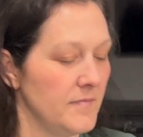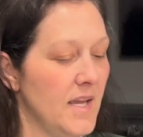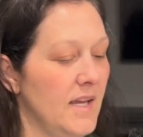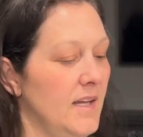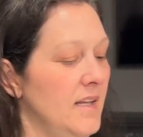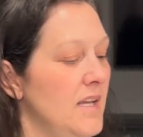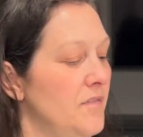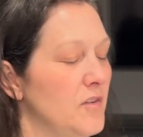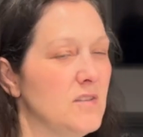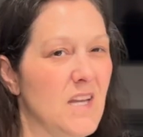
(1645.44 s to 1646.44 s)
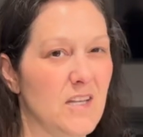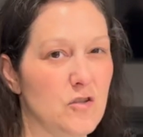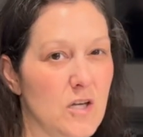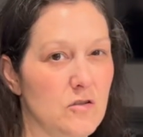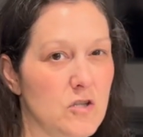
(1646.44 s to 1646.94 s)
And he feels like
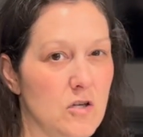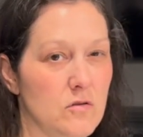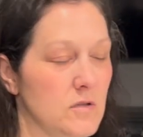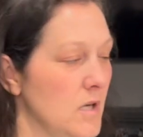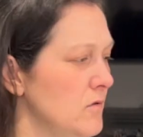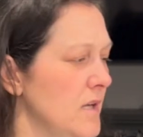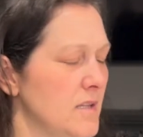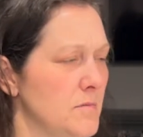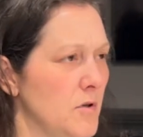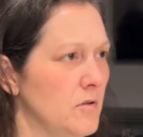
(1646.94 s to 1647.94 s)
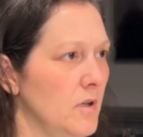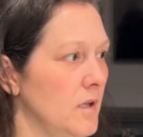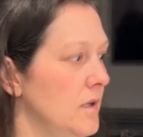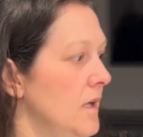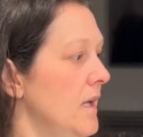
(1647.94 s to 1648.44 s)
Trader Joe's, oh, that smelled good.